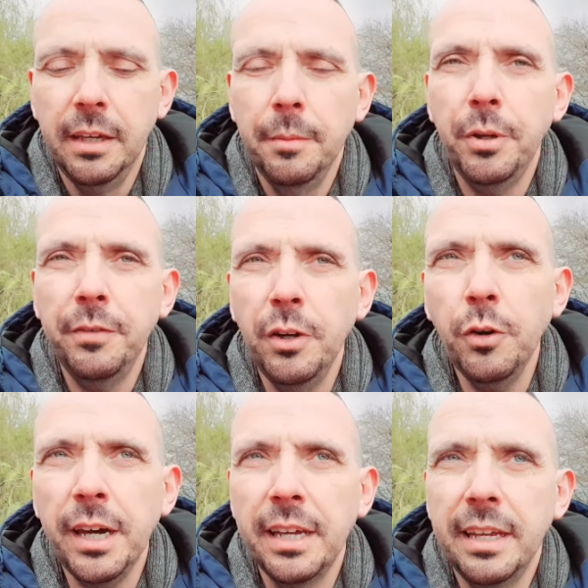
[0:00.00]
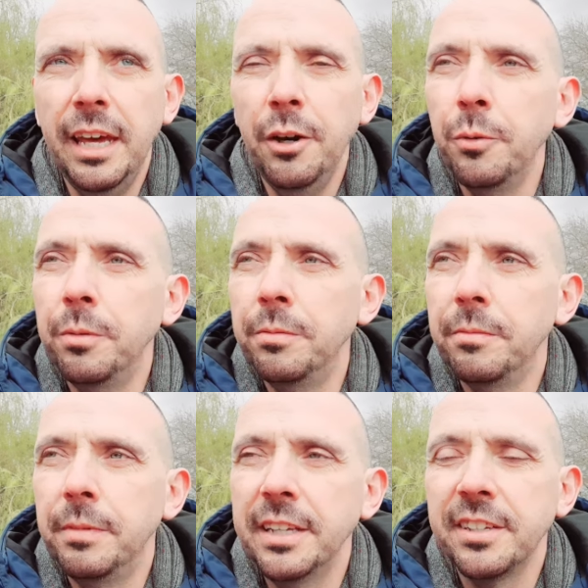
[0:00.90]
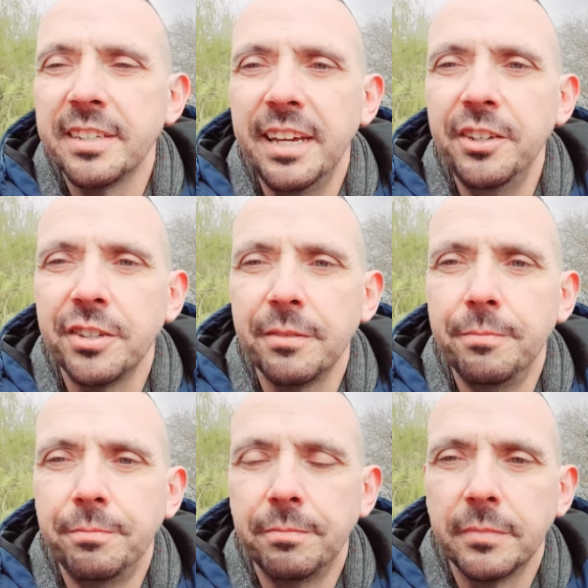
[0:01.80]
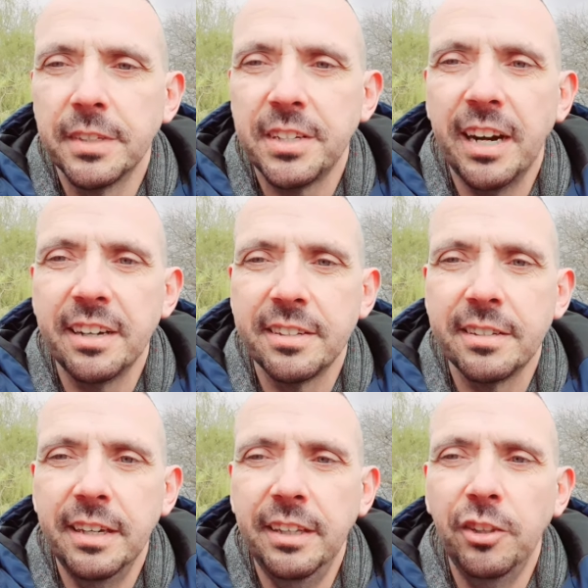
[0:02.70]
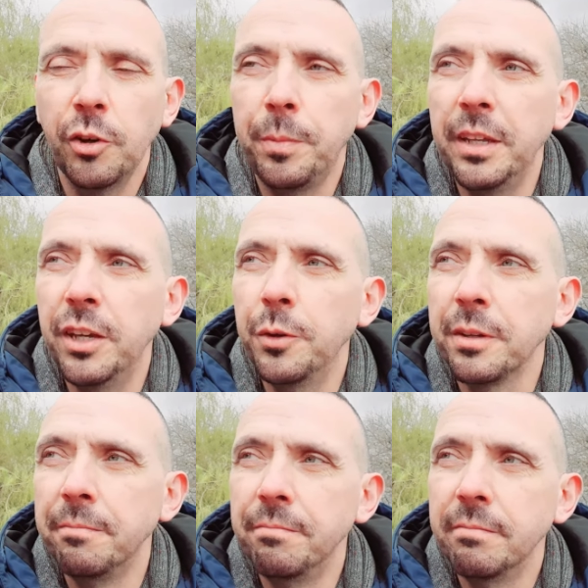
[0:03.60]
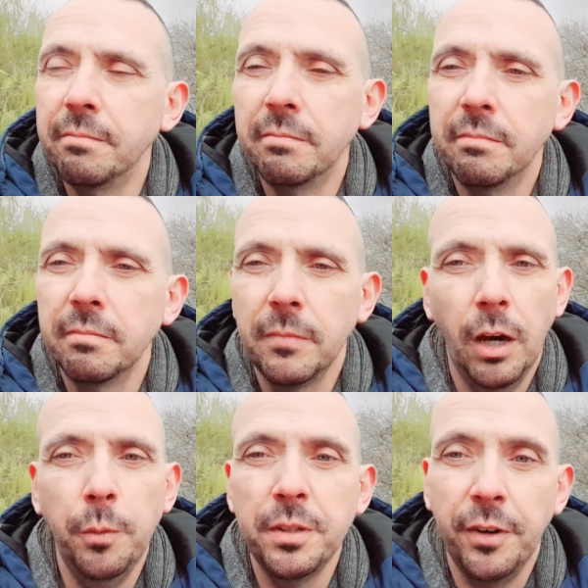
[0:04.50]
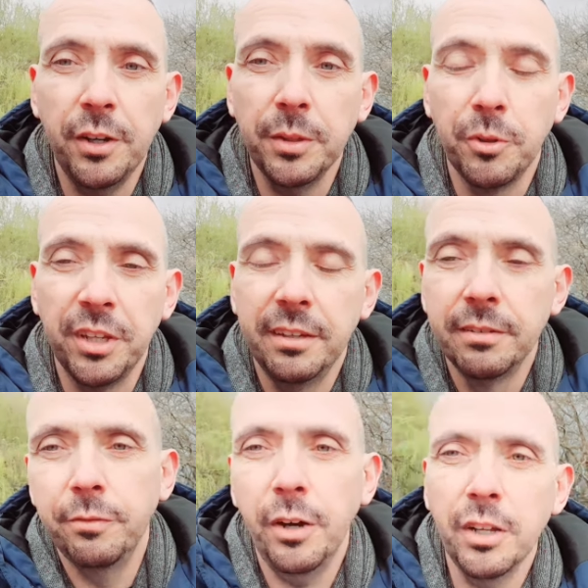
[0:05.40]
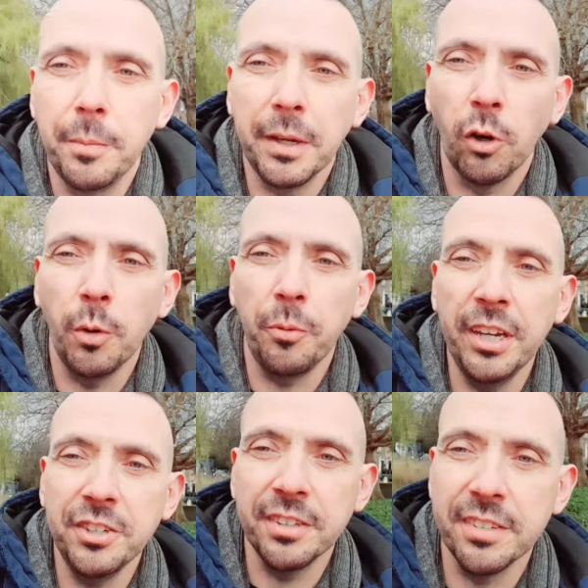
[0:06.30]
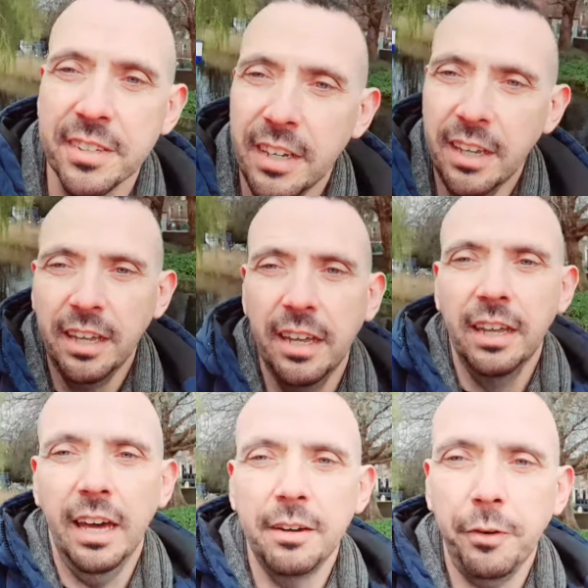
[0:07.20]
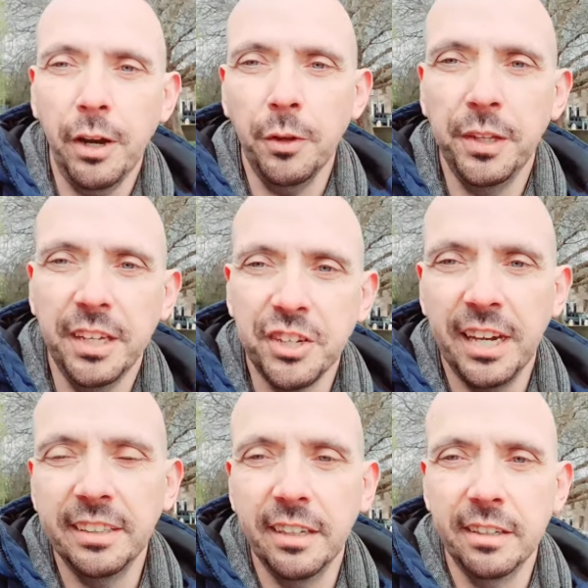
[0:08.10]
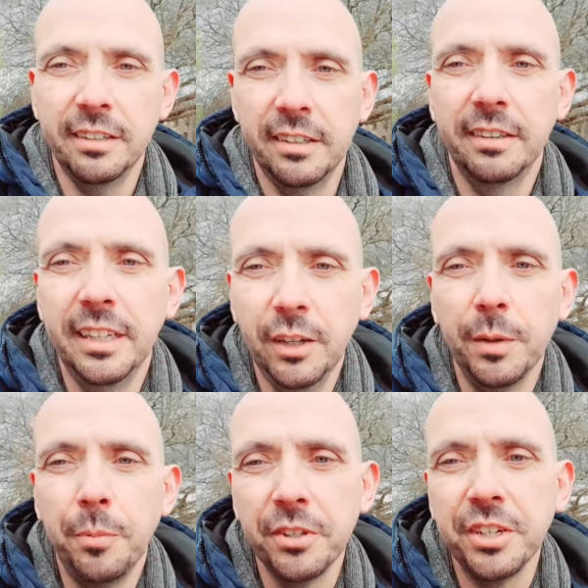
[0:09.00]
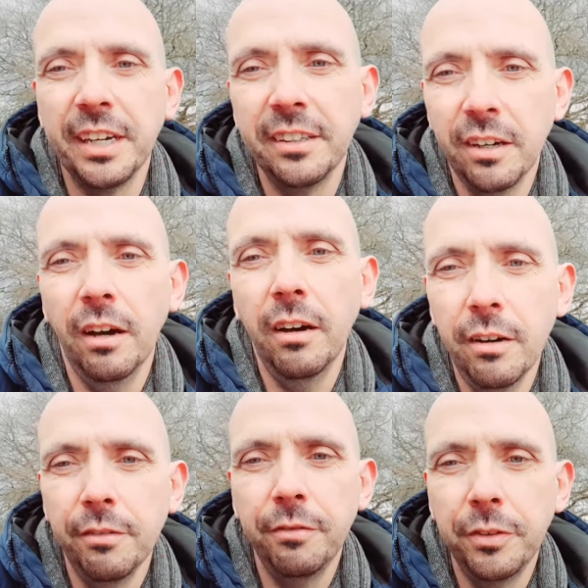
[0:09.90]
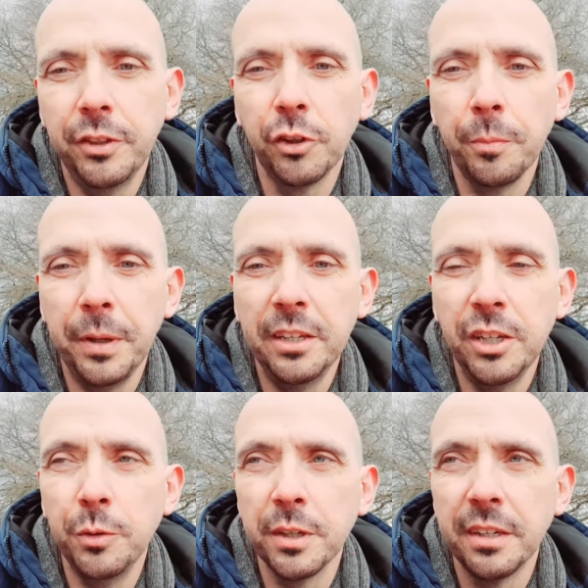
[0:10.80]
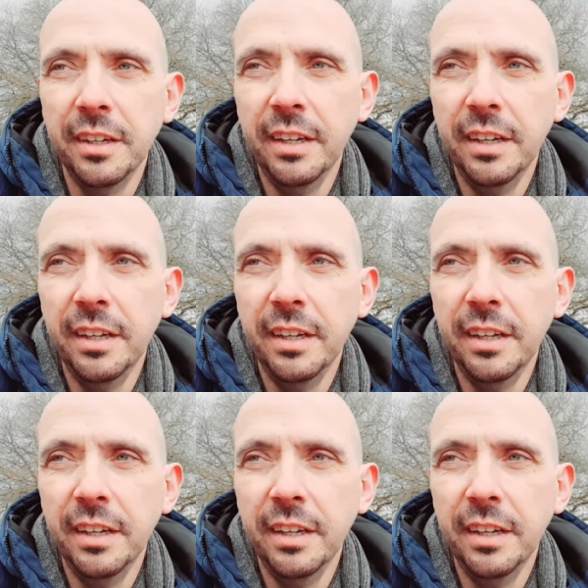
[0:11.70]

But if you look at how legislation starts in the European Union, always follow the money, follow the big corporations, and follow the agenda, neoliberal agenda of the European Union.